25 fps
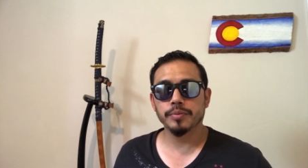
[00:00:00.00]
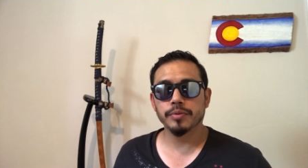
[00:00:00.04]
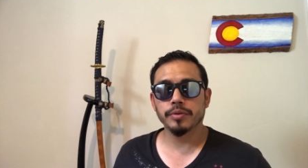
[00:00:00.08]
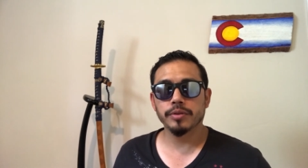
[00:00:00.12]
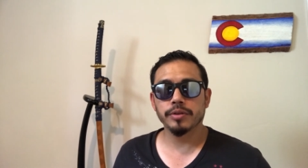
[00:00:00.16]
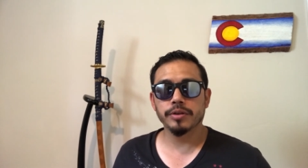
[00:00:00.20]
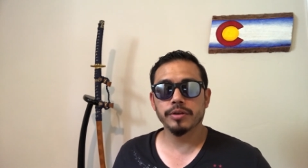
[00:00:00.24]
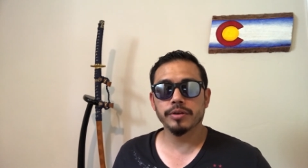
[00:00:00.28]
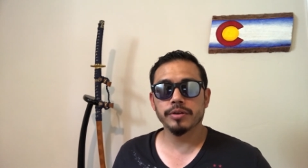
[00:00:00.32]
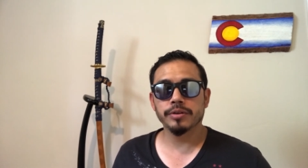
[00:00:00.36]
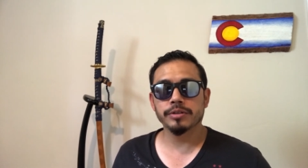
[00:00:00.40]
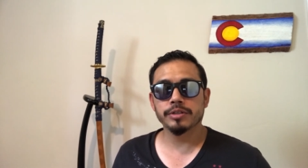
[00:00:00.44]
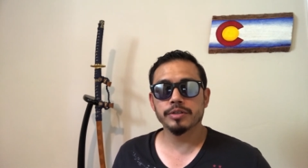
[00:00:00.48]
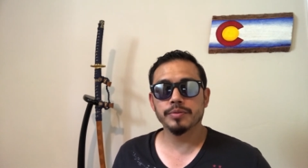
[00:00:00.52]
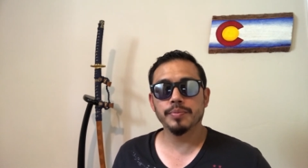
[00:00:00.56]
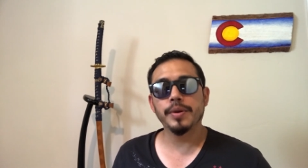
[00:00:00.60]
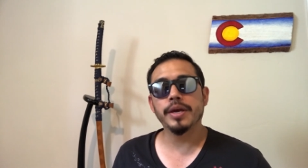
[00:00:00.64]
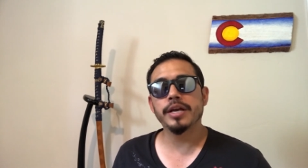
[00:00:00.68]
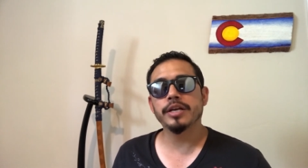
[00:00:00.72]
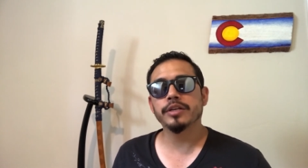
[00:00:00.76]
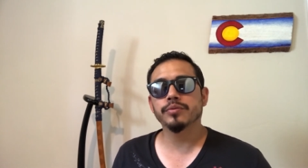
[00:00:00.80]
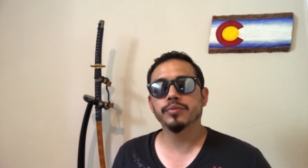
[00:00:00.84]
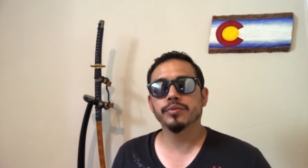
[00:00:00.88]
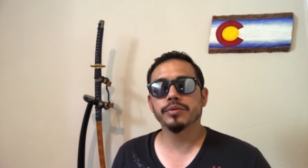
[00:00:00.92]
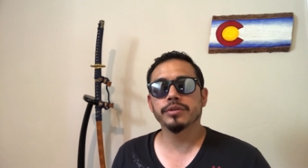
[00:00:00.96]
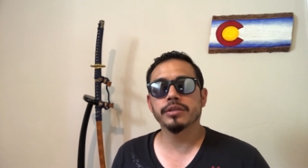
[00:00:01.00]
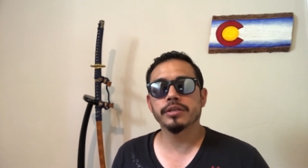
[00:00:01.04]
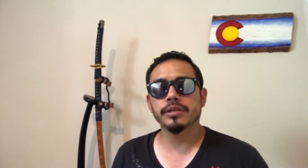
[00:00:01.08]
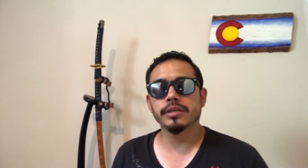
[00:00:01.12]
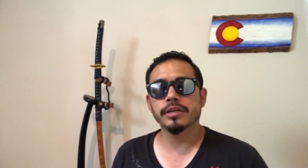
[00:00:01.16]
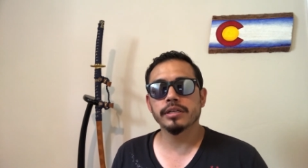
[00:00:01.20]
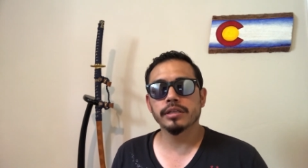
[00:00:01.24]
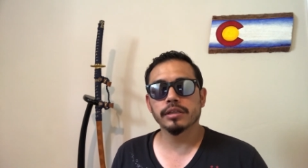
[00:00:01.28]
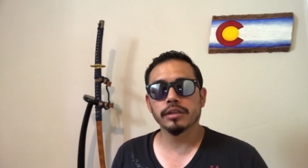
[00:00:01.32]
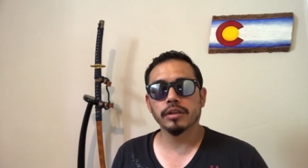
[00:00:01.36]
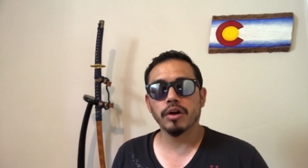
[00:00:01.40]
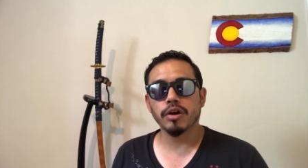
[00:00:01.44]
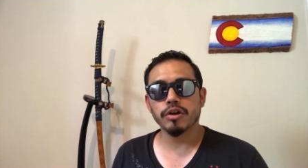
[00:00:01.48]
The space with the
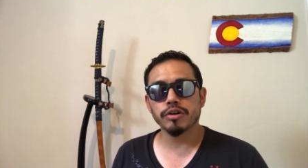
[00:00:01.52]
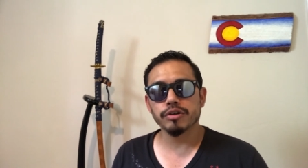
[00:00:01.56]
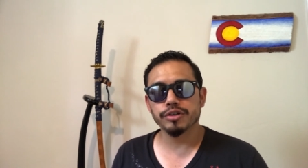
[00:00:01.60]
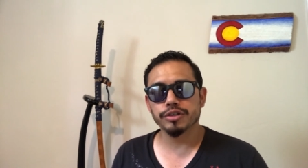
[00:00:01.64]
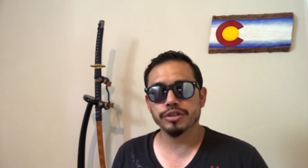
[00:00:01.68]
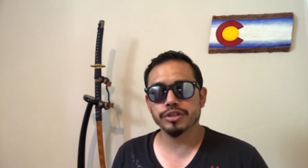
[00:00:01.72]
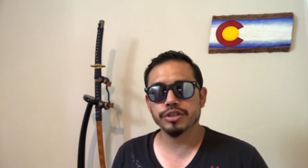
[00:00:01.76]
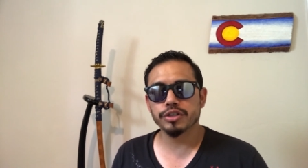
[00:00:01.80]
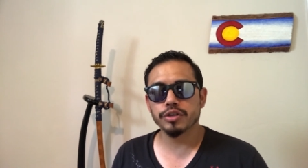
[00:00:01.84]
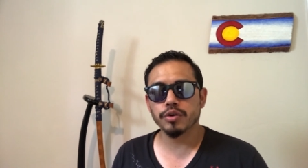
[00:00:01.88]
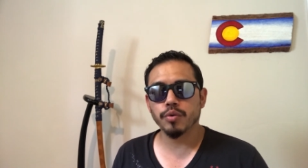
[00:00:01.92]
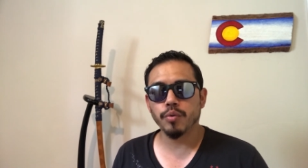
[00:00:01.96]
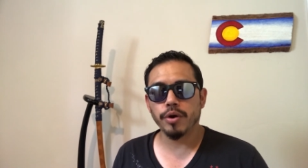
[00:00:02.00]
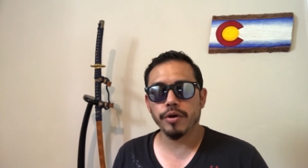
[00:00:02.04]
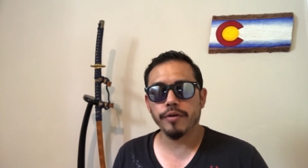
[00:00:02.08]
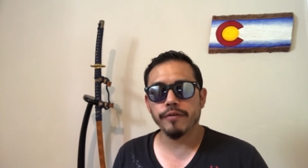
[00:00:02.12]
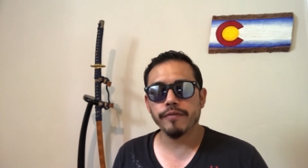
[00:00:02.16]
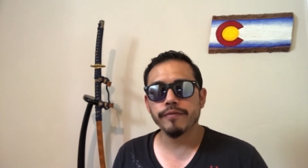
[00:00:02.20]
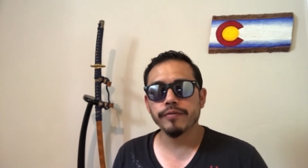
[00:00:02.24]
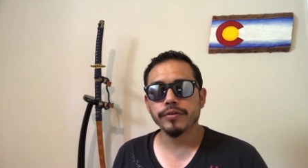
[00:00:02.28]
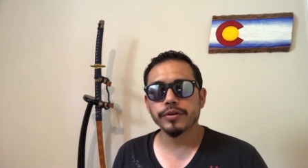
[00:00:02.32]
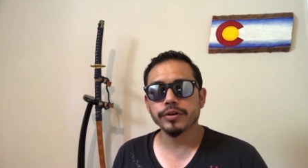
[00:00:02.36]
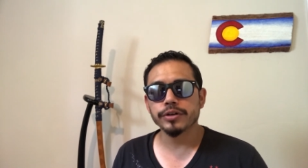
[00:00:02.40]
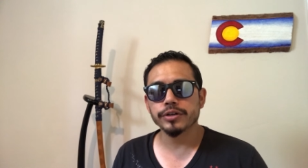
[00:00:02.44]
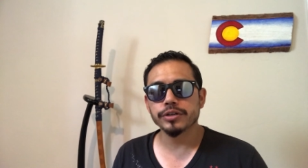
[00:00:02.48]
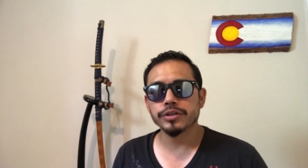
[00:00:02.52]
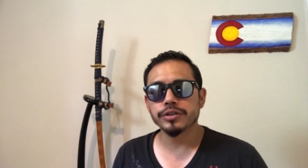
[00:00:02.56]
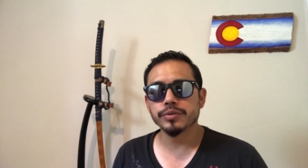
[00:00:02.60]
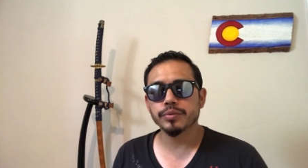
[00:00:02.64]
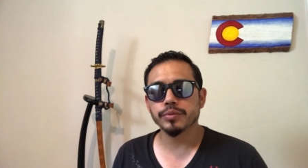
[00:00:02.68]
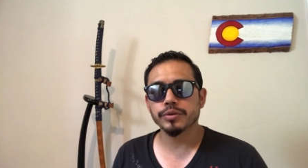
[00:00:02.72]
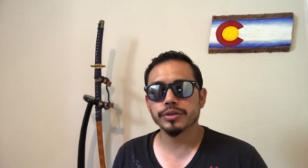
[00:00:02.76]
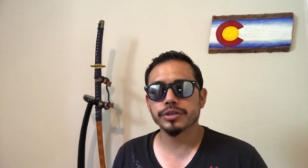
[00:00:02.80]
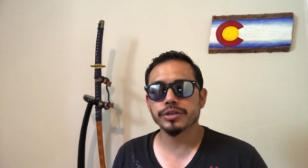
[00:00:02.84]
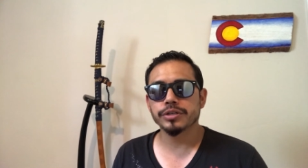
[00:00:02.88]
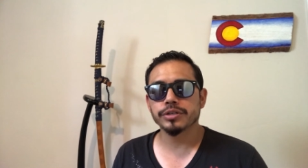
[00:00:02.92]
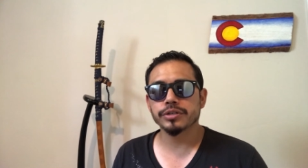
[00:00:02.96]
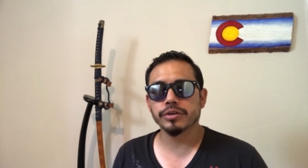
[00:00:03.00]
largest square footage,
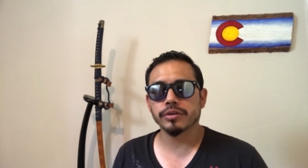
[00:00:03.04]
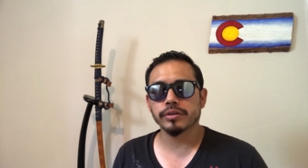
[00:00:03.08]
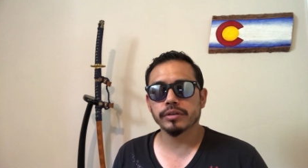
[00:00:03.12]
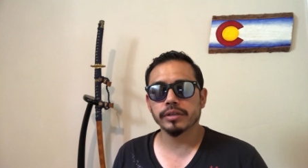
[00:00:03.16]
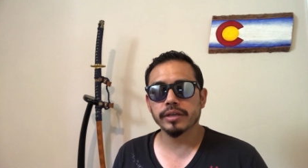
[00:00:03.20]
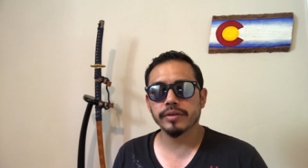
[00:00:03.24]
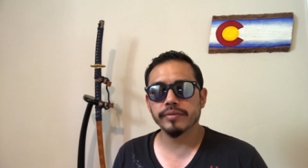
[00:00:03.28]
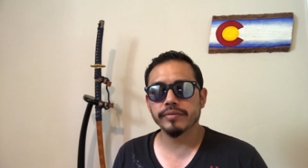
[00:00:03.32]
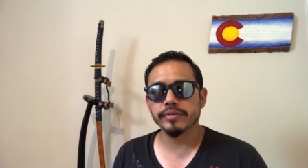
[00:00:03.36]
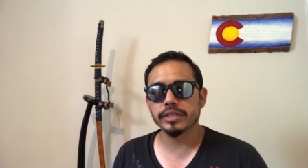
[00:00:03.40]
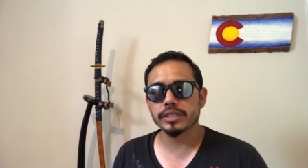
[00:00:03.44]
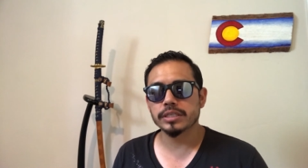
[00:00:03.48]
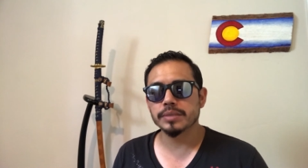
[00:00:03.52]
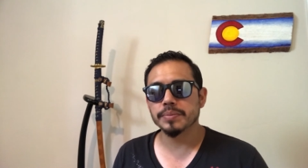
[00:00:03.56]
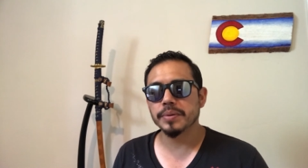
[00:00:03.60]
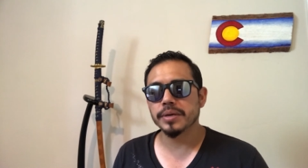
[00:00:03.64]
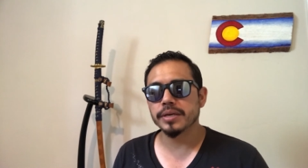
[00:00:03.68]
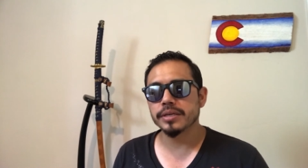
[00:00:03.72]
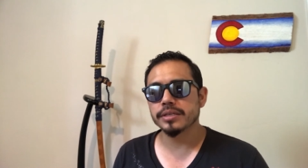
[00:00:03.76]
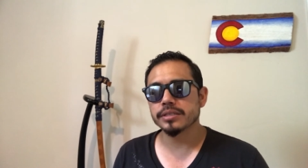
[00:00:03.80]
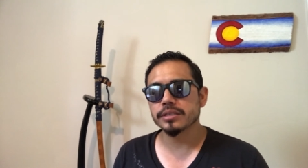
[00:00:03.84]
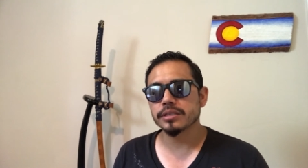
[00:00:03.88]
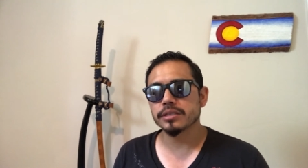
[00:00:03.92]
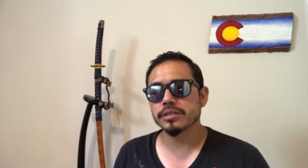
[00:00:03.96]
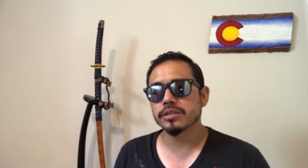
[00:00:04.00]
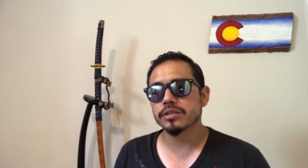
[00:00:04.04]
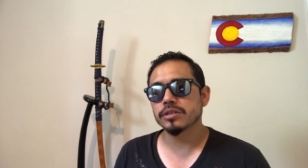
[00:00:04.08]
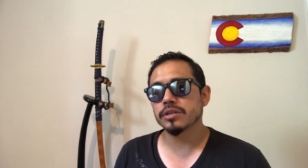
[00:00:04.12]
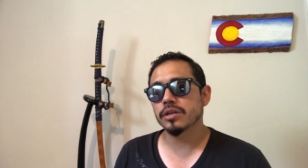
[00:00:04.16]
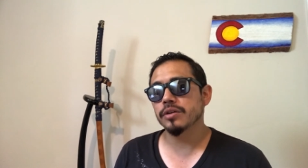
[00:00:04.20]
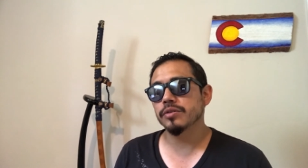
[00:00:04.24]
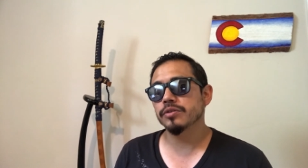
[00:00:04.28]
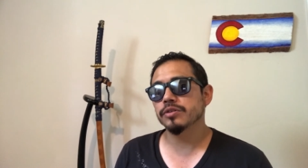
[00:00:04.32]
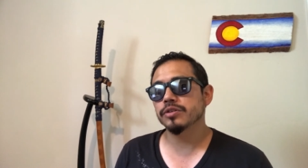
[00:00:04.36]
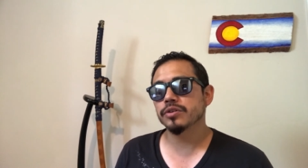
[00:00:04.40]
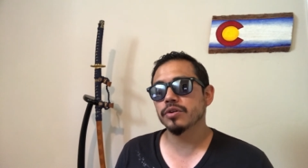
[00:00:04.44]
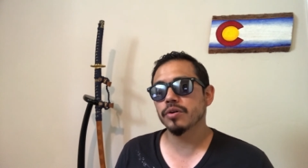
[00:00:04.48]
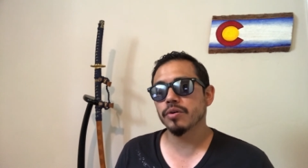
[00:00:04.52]
which is our living spaces.
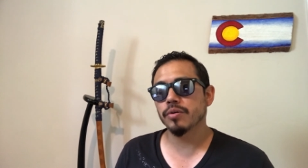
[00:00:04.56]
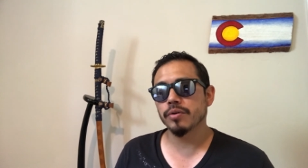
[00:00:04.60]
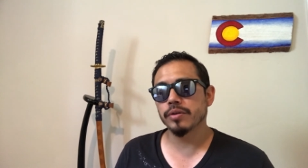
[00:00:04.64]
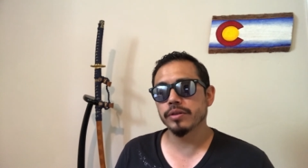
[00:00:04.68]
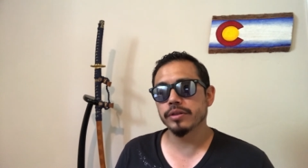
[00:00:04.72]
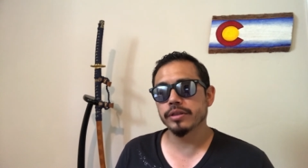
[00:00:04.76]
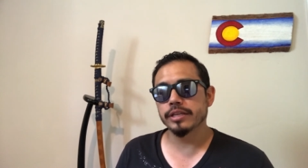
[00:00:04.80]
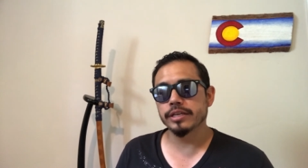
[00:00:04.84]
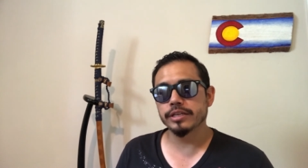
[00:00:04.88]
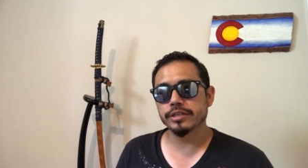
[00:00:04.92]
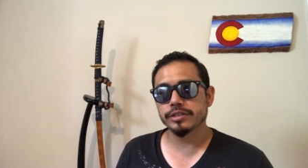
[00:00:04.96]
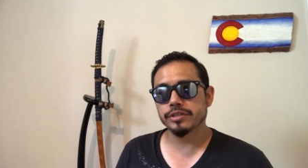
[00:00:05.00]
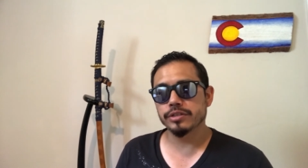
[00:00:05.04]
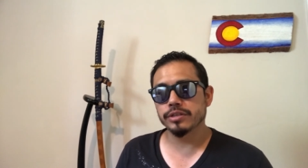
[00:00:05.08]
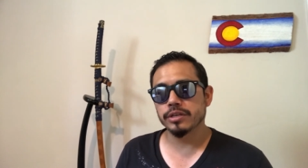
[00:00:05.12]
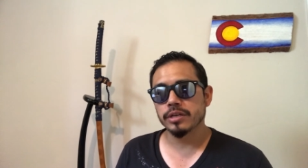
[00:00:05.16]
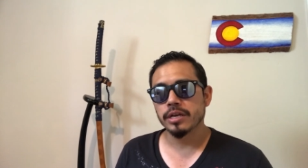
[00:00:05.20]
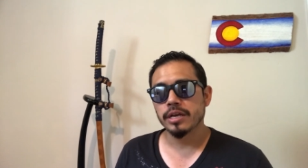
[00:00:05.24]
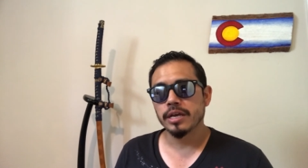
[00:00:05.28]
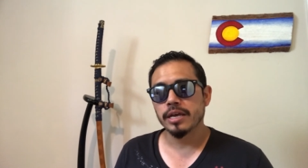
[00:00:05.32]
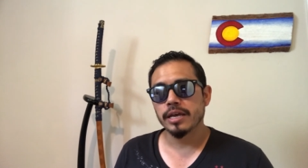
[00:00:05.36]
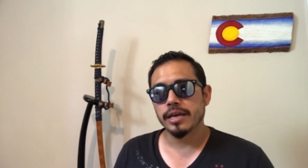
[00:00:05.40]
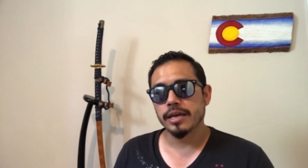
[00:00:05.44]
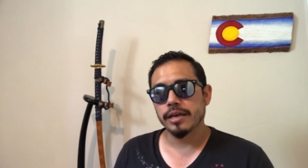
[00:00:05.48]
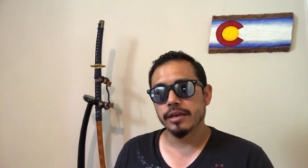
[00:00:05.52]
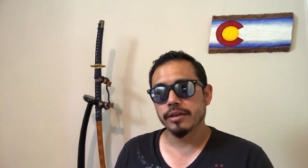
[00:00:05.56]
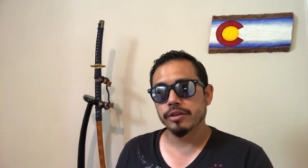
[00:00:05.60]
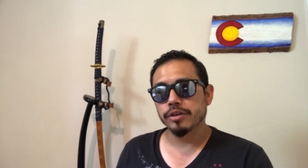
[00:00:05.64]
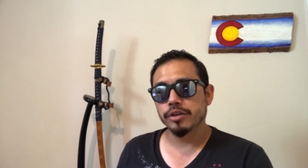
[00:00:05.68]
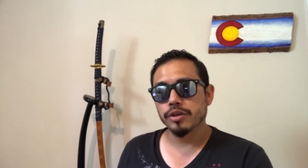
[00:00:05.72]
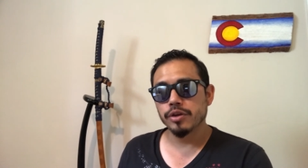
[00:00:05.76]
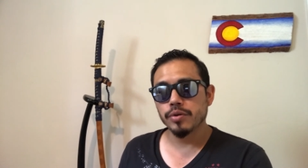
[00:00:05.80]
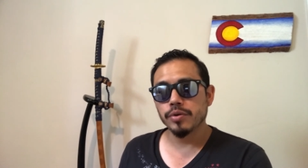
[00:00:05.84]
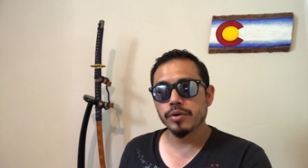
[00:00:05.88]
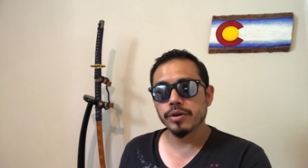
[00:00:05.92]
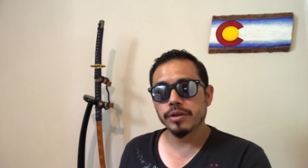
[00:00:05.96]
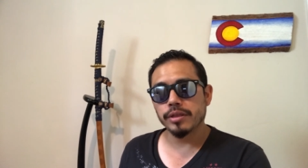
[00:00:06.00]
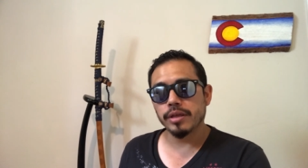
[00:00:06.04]
And so in this
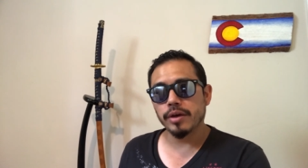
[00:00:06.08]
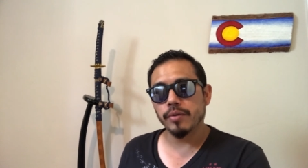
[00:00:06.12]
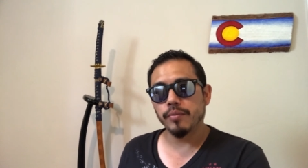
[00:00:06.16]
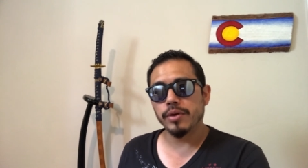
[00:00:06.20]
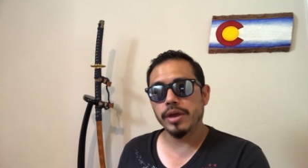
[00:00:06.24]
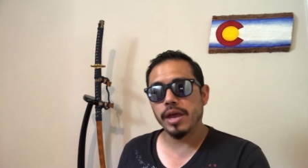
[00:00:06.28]
unit that we